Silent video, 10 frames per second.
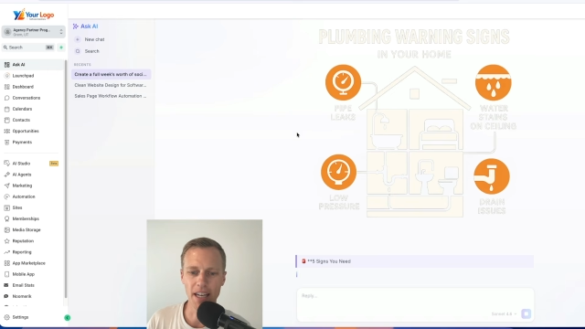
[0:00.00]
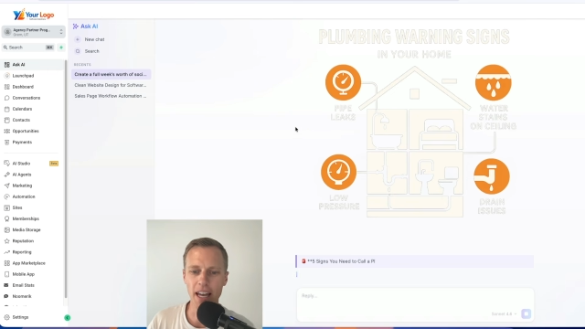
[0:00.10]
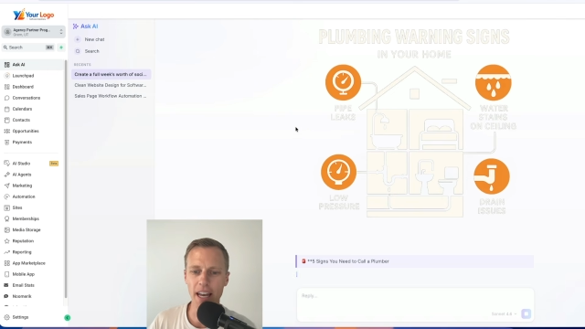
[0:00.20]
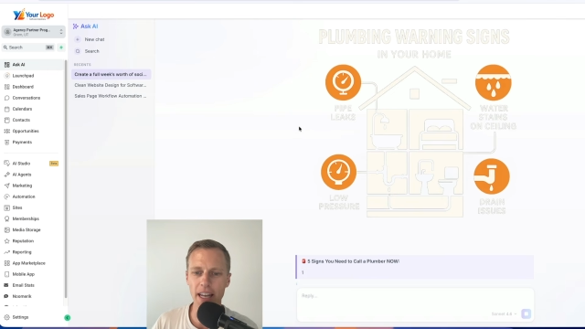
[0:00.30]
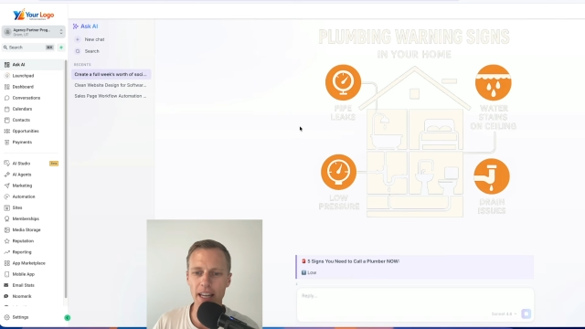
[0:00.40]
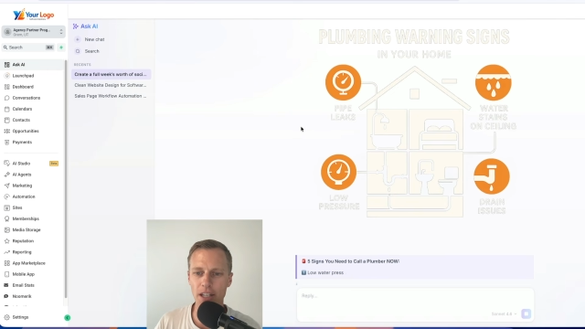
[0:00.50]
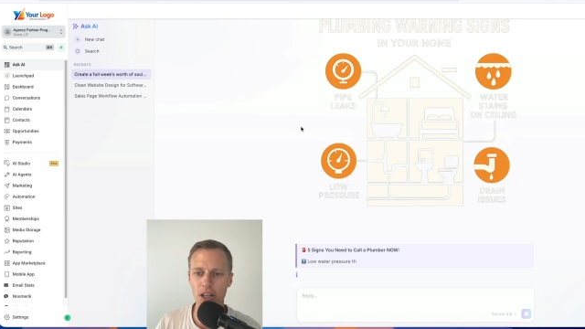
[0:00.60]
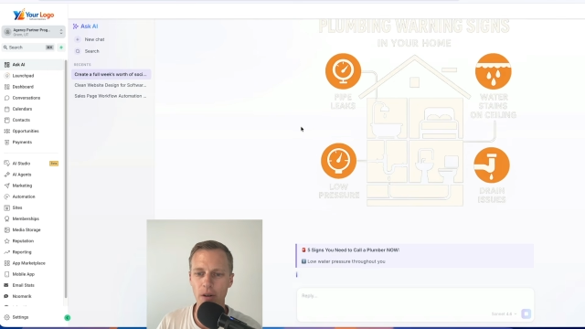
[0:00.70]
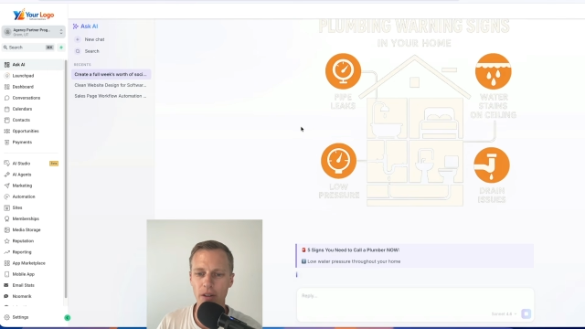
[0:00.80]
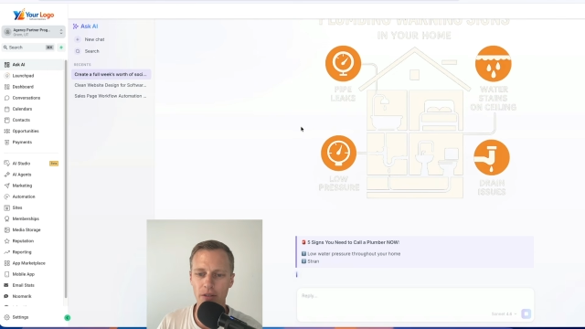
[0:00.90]
it is
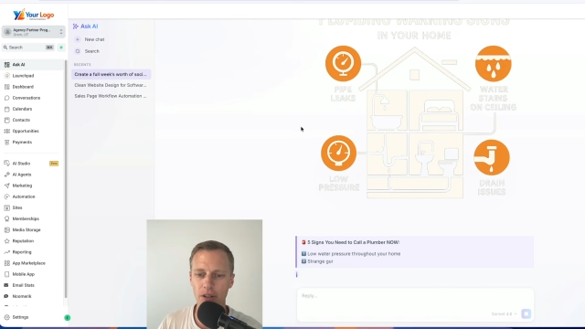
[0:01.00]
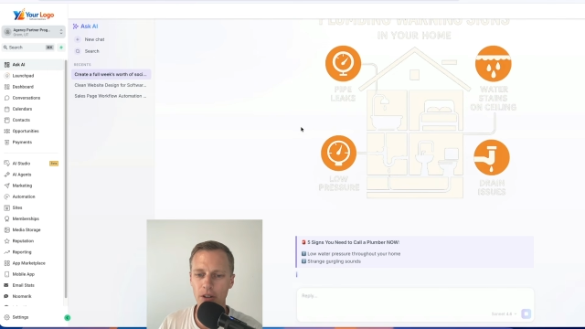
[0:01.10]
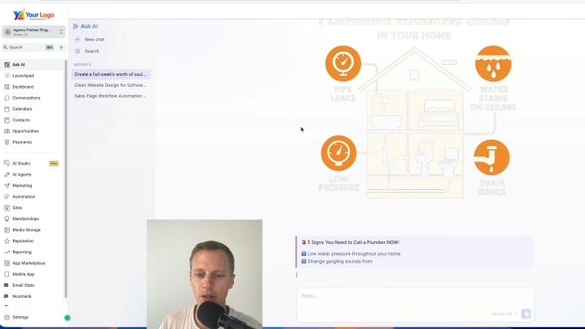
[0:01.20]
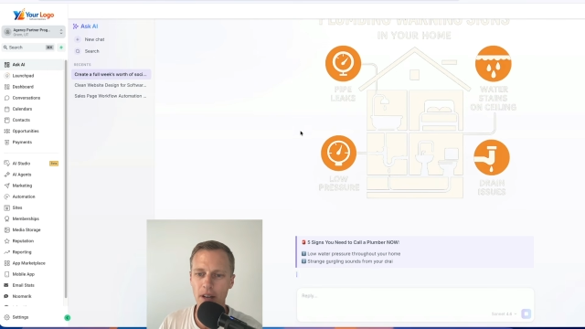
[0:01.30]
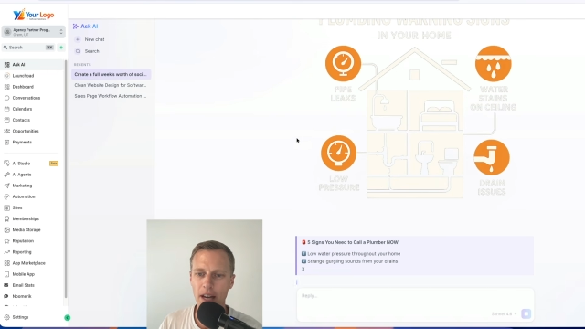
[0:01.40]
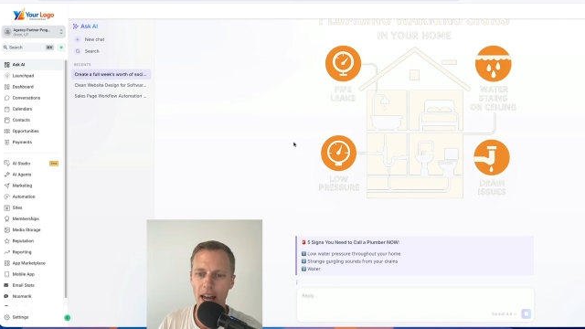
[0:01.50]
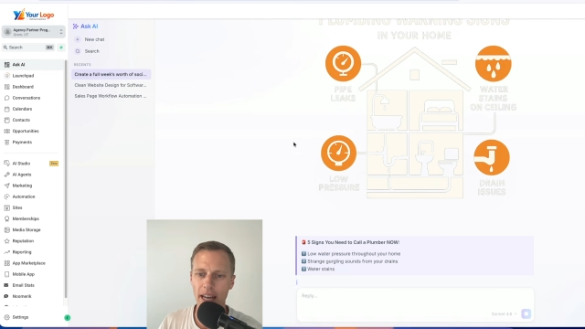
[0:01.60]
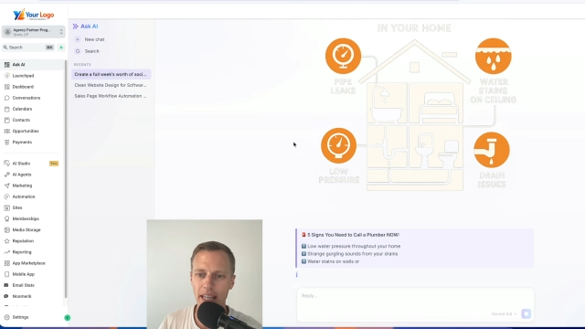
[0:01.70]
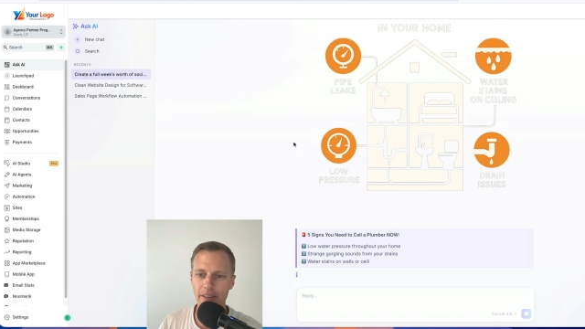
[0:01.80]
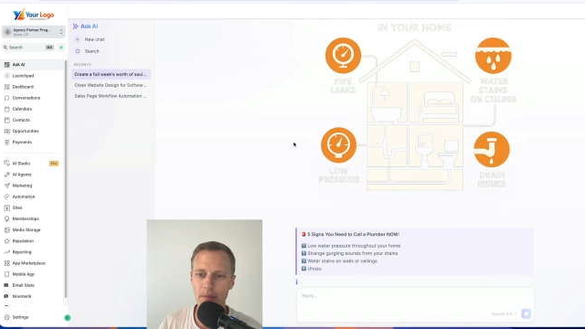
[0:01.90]
going through
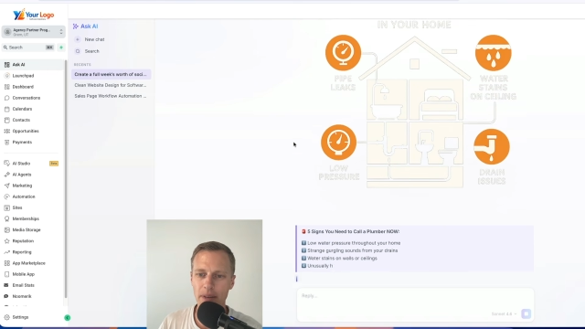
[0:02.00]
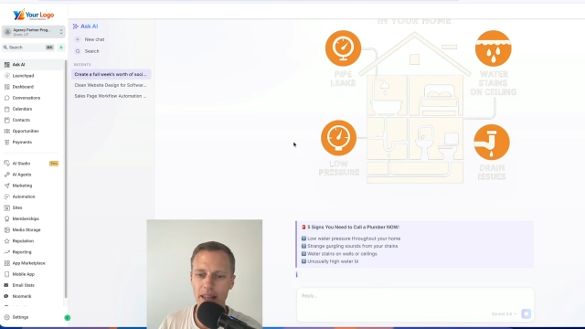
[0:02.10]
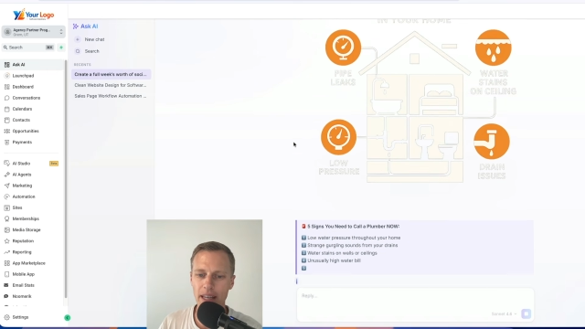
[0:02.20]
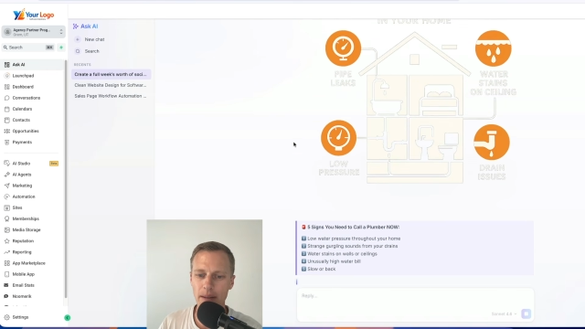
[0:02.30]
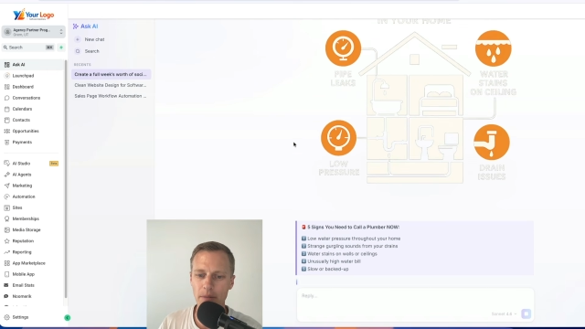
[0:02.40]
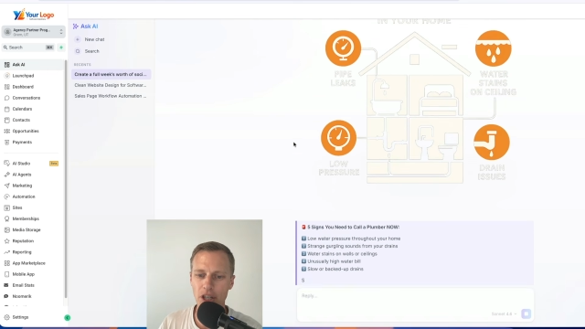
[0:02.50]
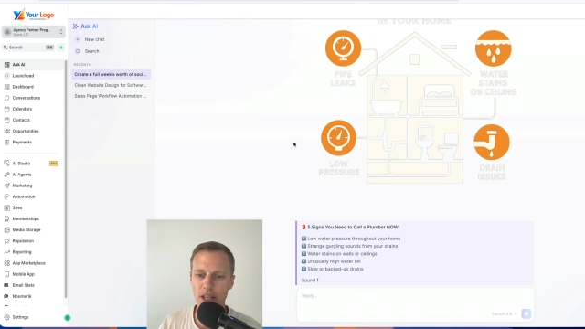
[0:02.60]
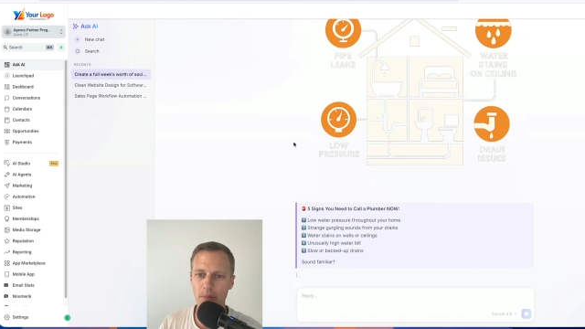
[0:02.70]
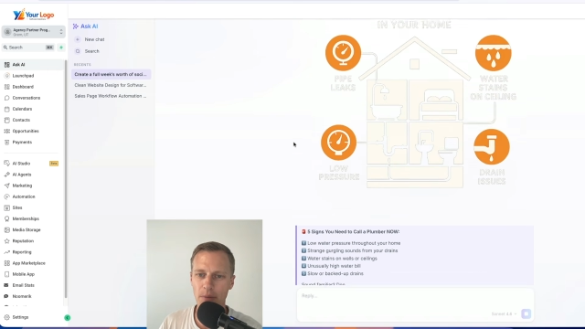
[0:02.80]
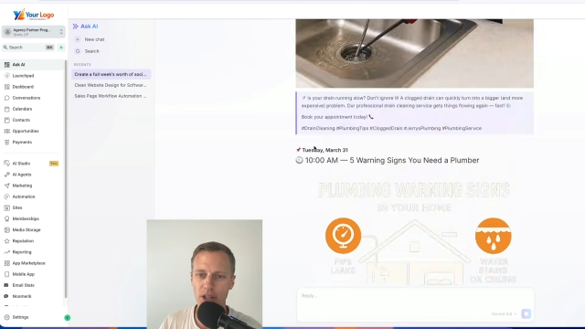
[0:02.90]
and giving me the
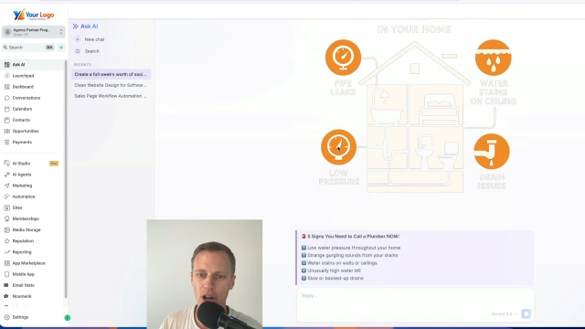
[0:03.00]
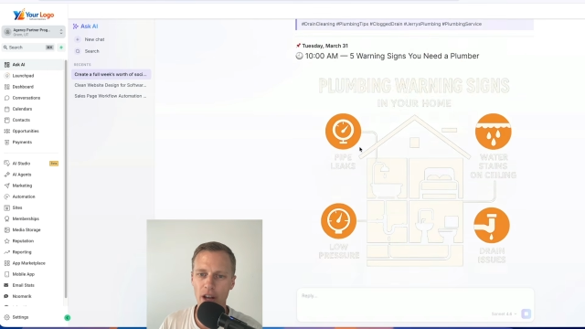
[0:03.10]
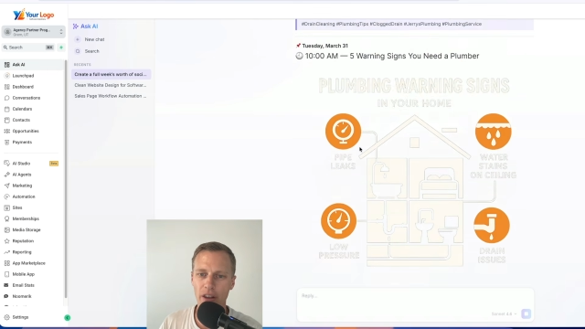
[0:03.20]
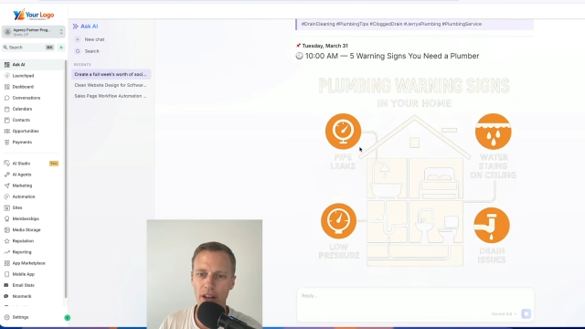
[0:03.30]
images plus all the